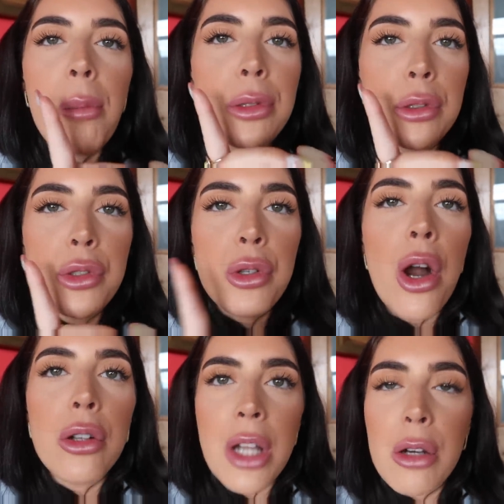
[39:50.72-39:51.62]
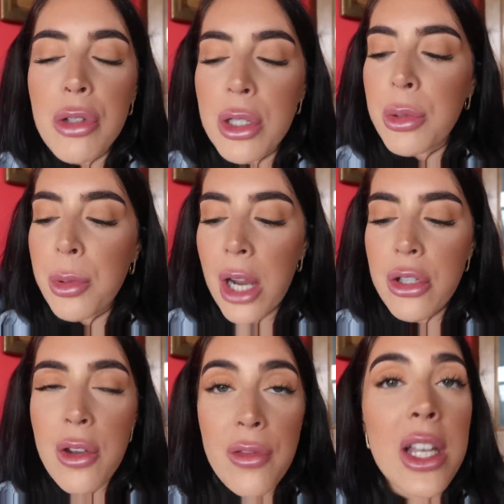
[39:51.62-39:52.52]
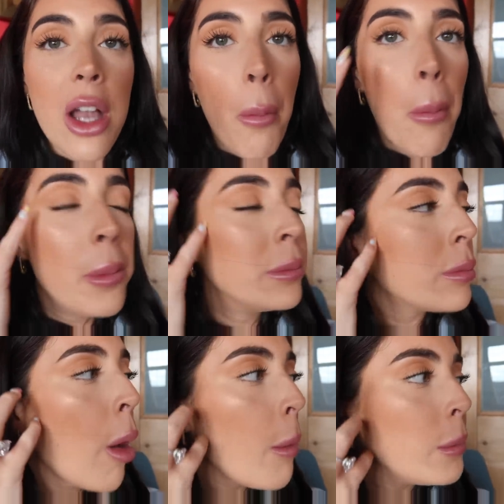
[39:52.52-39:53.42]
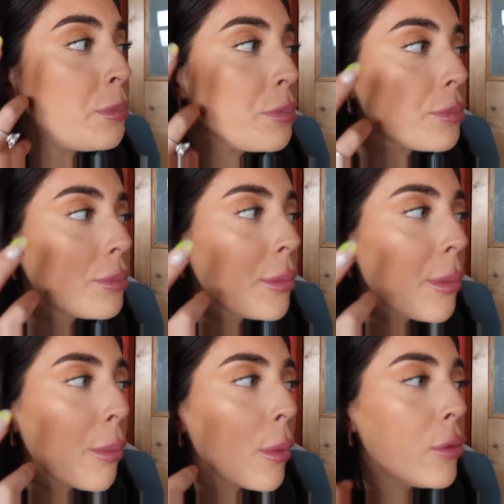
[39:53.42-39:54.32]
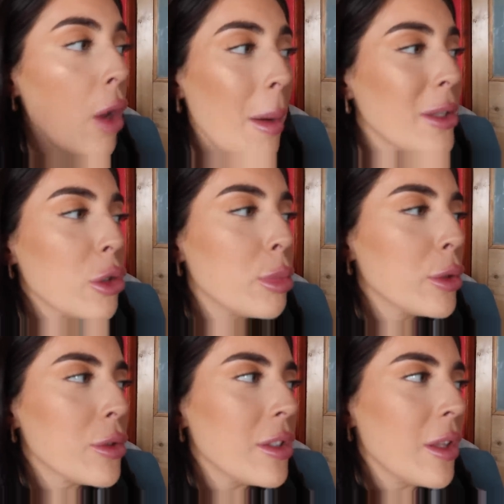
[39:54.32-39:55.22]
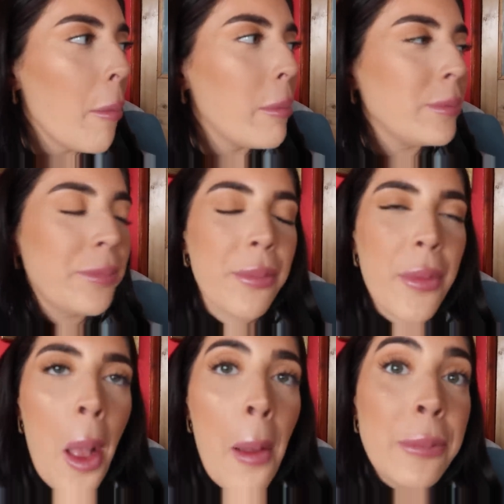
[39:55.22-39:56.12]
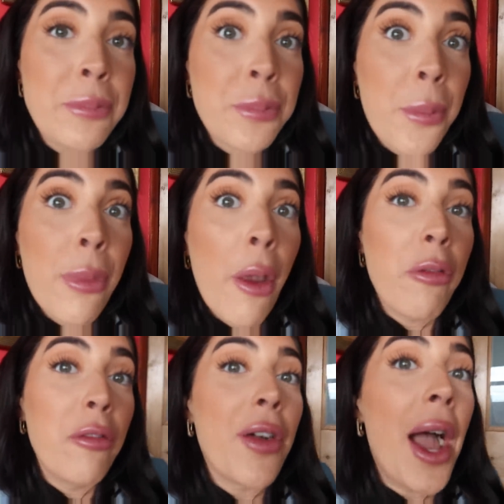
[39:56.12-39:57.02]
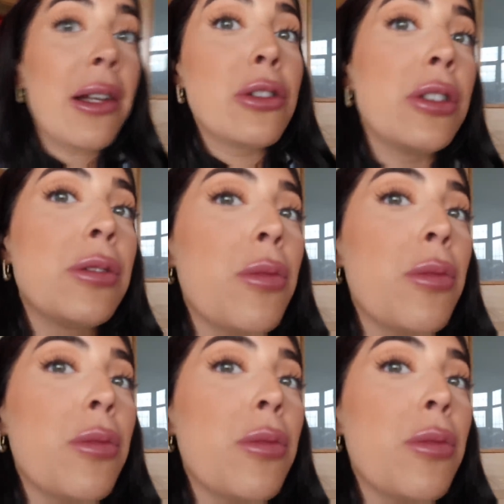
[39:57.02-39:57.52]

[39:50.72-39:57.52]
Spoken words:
prawn cocktail crisps are actually vegan. No actual prawns in them. Fun fact